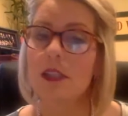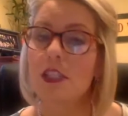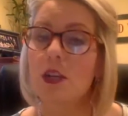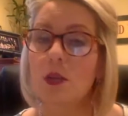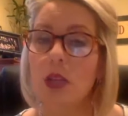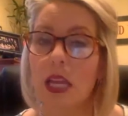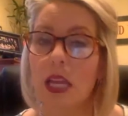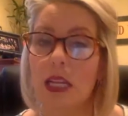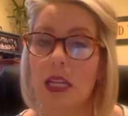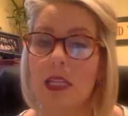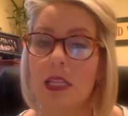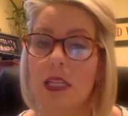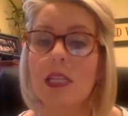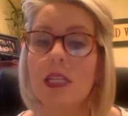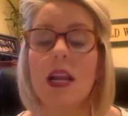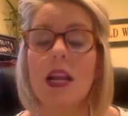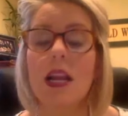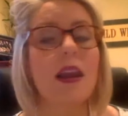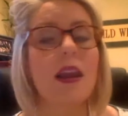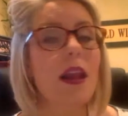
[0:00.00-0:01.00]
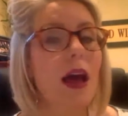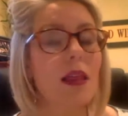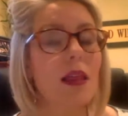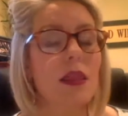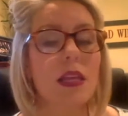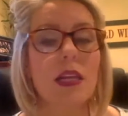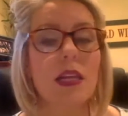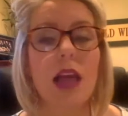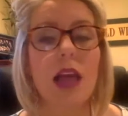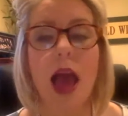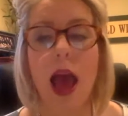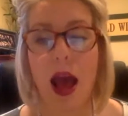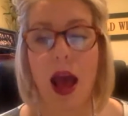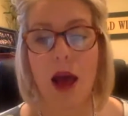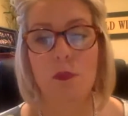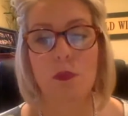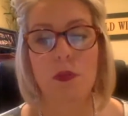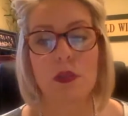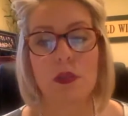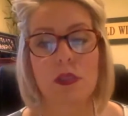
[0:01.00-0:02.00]
So ladies, nothing
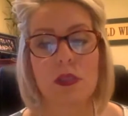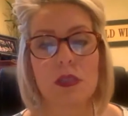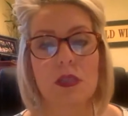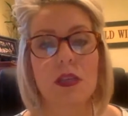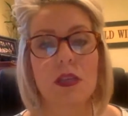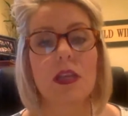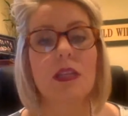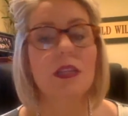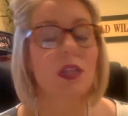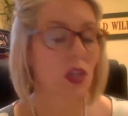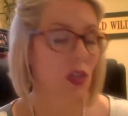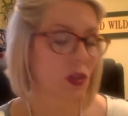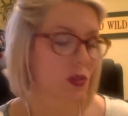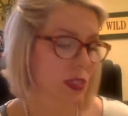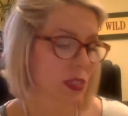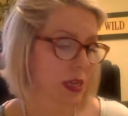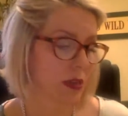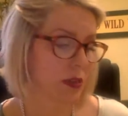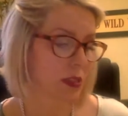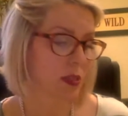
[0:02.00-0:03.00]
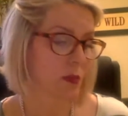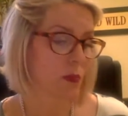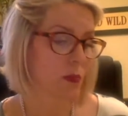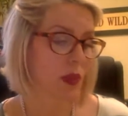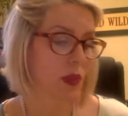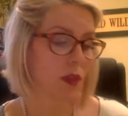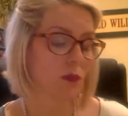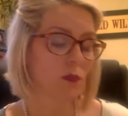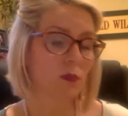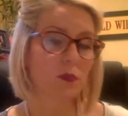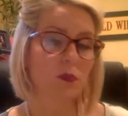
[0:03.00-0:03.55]
happens until you sell something.